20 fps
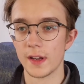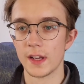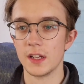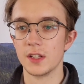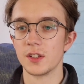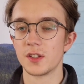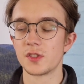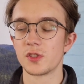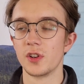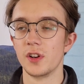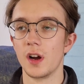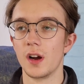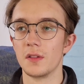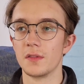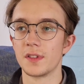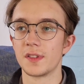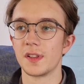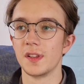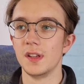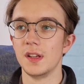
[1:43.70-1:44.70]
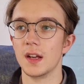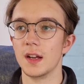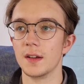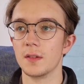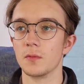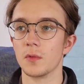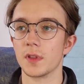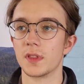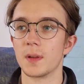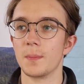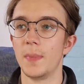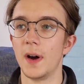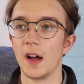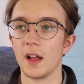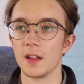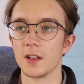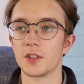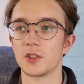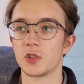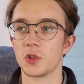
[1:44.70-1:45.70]
industry, obviously, and with the
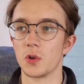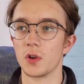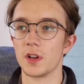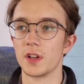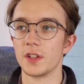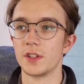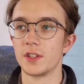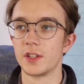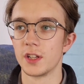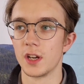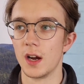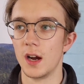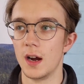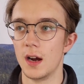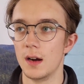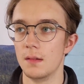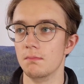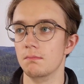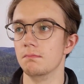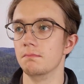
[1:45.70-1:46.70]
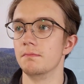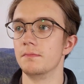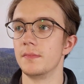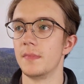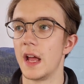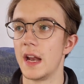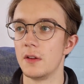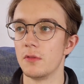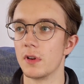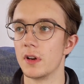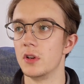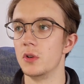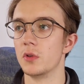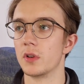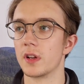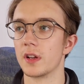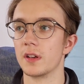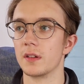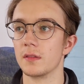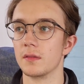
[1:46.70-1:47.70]
pilot shortage, um, anyone who
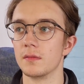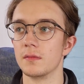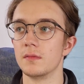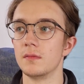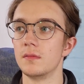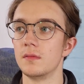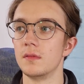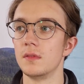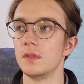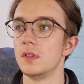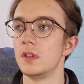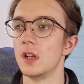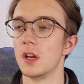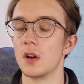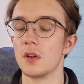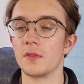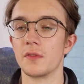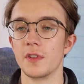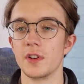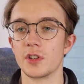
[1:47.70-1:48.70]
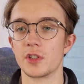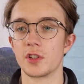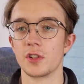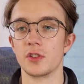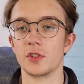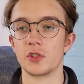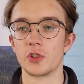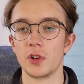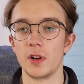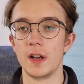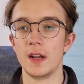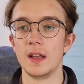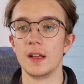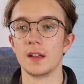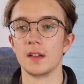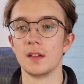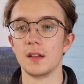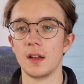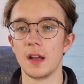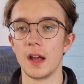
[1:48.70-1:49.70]
can, you know, finish their
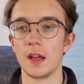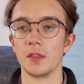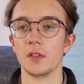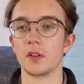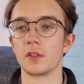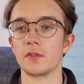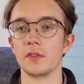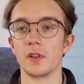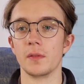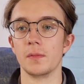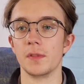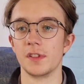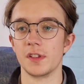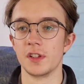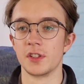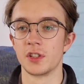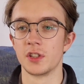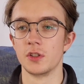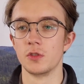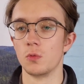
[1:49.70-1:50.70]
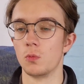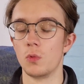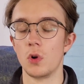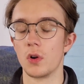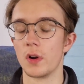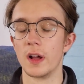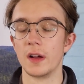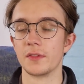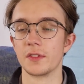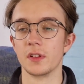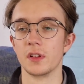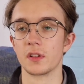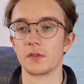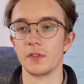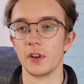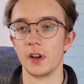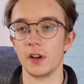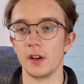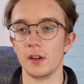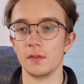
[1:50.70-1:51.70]
training and look for a position won't have to look
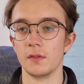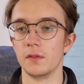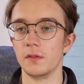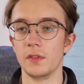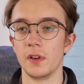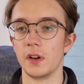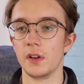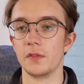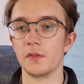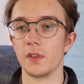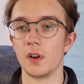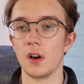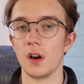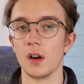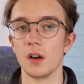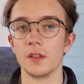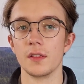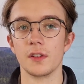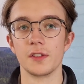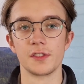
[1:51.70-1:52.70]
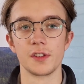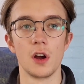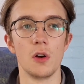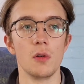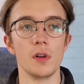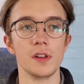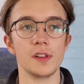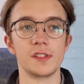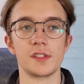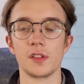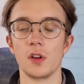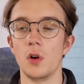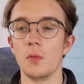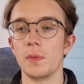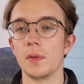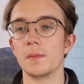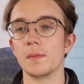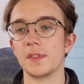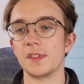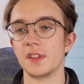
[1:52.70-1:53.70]
very very far. There's always
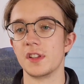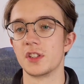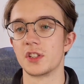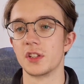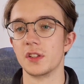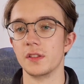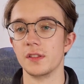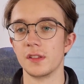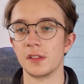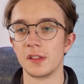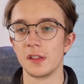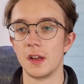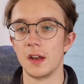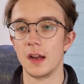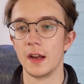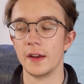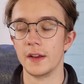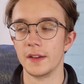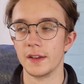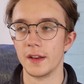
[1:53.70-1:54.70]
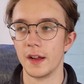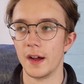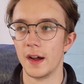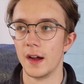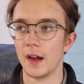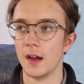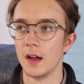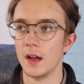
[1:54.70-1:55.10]
open positions and uh,